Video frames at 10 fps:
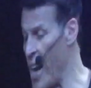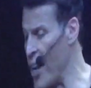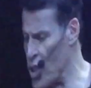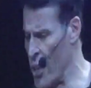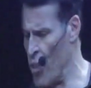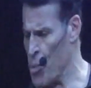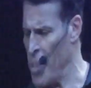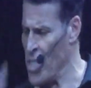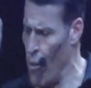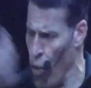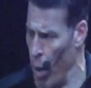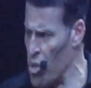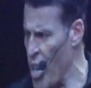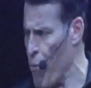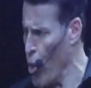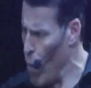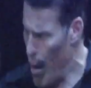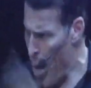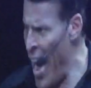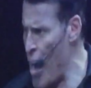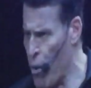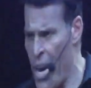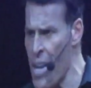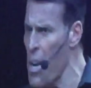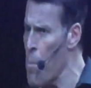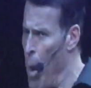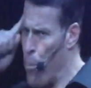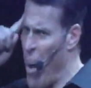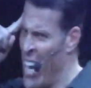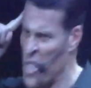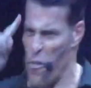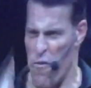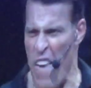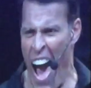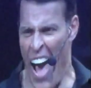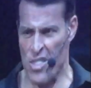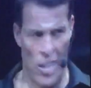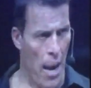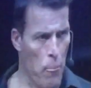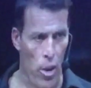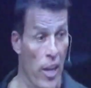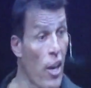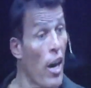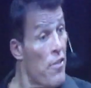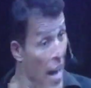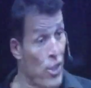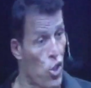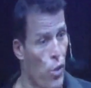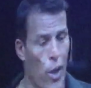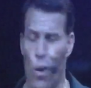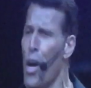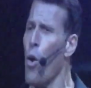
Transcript: I used to convince myself when I'm suffering, when I'm angry, my brain gets fast and I'm really good. That's true.